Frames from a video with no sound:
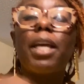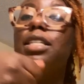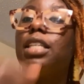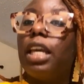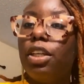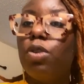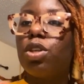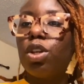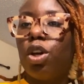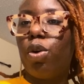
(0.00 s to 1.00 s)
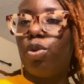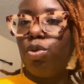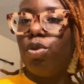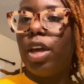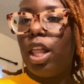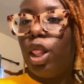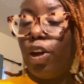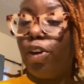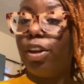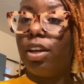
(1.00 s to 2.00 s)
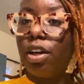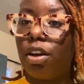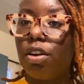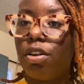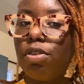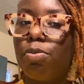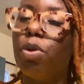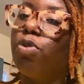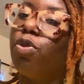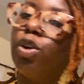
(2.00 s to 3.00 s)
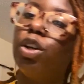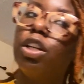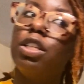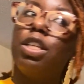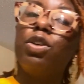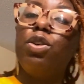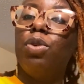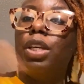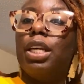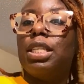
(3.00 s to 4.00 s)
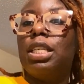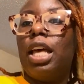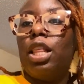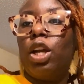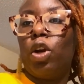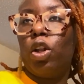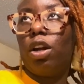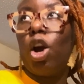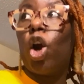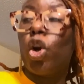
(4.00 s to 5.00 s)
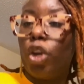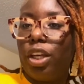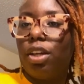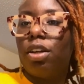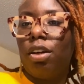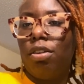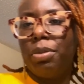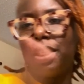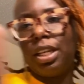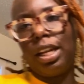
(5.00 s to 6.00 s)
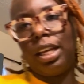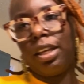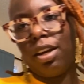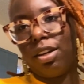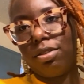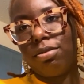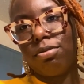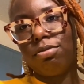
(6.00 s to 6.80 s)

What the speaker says: Continue to go through that learning curve until you get to that earning curve. Let me say that again, y'all.